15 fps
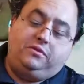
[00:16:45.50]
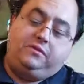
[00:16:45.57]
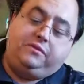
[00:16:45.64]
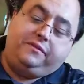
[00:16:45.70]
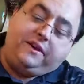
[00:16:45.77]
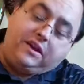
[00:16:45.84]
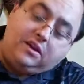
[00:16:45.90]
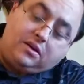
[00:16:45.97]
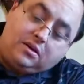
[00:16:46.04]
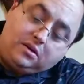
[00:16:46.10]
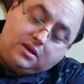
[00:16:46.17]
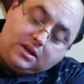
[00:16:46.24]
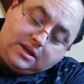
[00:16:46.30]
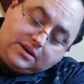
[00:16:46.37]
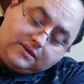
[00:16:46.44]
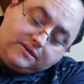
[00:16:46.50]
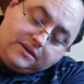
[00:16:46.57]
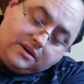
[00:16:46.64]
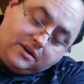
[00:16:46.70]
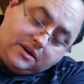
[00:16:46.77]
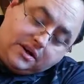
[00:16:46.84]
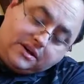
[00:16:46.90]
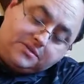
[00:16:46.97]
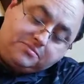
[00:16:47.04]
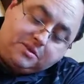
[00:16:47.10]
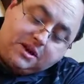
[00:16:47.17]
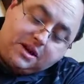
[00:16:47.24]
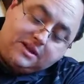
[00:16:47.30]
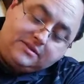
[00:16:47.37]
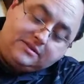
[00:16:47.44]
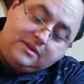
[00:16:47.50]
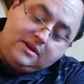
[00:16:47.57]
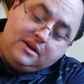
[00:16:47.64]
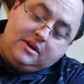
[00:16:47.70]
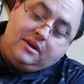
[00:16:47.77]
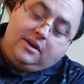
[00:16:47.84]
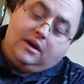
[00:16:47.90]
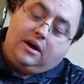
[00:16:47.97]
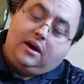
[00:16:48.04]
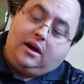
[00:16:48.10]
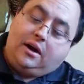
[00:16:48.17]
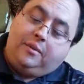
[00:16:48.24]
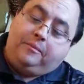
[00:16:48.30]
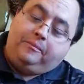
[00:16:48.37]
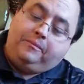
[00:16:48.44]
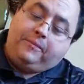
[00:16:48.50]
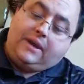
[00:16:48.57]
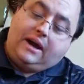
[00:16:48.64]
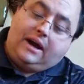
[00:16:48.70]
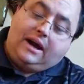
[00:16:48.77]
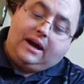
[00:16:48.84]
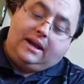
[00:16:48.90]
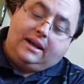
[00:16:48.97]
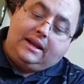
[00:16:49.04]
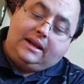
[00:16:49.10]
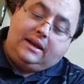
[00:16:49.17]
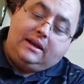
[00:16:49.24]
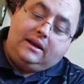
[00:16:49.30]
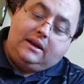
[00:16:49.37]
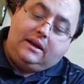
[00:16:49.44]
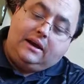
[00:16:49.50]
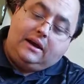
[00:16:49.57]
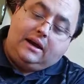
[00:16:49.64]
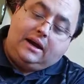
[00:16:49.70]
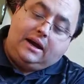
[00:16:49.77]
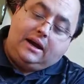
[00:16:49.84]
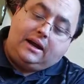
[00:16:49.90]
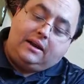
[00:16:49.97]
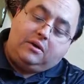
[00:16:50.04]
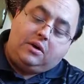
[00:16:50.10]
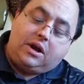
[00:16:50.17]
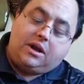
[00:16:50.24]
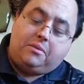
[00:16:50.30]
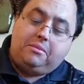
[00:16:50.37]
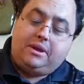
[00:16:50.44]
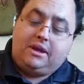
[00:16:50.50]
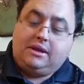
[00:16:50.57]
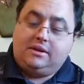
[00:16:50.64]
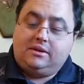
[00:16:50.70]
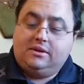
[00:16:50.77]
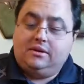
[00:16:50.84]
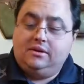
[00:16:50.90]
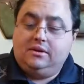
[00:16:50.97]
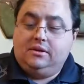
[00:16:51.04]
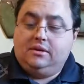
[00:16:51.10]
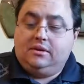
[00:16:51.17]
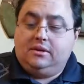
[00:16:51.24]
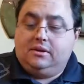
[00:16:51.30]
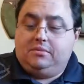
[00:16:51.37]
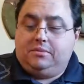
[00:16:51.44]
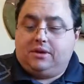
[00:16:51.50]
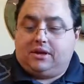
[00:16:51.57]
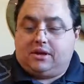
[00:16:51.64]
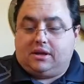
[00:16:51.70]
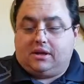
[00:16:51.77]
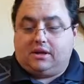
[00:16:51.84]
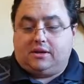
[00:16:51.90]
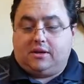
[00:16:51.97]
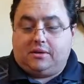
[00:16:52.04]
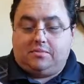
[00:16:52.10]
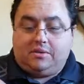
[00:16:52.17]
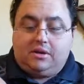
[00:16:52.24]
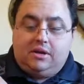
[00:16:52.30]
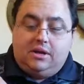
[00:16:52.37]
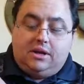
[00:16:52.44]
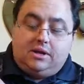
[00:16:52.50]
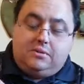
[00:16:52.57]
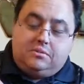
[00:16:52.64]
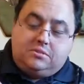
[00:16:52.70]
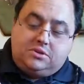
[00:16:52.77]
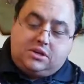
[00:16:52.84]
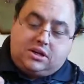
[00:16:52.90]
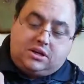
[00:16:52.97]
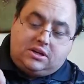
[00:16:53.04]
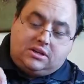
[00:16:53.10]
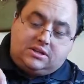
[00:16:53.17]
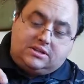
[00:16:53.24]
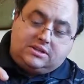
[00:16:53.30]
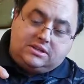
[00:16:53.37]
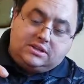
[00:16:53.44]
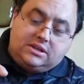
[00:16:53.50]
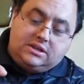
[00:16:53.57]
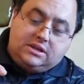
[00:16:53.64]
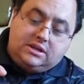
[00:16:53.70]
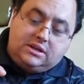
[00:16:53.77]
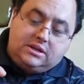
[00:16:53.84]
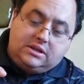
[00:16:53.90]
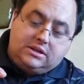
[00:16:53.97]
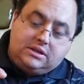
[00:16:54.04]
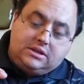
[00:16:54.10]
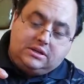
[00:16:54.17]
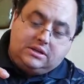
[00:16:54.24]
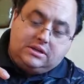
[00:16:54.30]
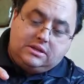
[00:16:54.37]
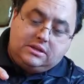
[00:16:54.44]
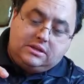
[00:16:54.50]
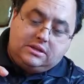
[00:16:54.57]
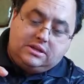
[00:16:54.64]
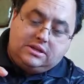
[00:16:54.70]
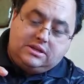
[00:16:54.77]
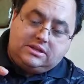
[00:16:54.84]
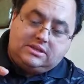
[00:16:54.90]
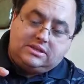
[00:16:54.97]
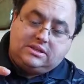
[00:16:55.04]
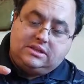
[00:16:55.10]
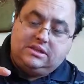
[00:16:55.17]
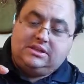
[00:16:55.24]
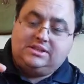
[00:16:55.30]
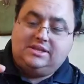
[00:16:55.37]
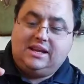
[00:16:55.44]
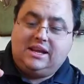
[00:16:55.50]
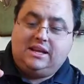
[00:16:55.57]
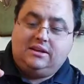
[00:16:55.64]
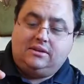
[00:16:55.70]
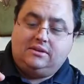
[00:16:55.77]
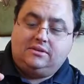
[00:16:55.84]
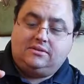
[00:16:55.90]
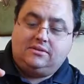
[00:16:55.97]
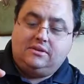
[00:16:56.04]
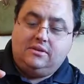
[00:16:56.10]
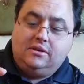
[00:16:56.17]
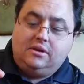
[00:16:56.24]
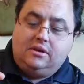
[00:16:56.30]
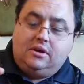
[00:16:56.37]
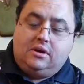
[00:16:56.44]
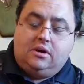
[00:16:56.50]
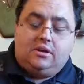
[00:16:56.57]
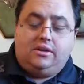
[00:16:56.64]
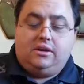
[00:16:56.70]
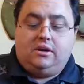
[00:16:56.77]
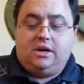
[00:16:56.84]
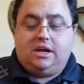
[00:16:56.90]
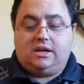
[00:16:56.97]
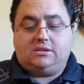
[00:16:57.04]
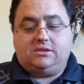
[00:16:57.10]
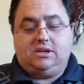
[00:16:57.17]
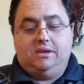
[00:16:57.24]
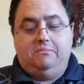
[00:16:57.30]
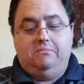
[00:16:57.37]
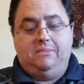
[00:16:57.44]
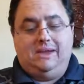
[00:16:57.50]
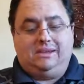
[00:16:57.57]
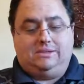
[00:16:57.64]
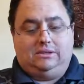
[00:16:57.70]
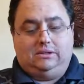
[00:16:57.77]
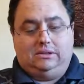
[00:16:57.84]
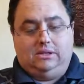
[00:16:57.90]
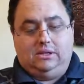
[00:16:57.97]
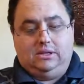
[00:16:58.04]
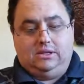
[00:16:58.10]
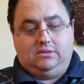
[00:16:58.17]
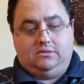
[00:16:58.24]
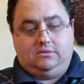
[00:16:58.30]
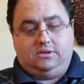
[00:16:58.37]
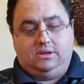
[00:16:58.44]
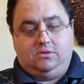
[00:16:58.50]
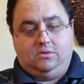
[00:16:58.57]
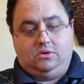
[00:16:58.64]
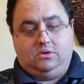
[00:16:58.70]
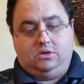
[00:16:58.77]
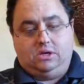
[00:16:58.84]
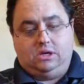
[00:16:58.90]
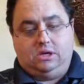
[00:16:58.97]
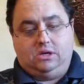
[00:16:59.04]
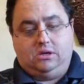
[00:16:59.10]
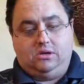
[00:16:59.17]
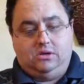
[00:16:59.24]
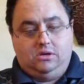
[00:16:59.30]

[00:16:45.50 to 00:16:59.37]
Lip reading: figure at a very nice price. Highly recommend picking it up. Checking to see these nails. They're actually metal. I thought they were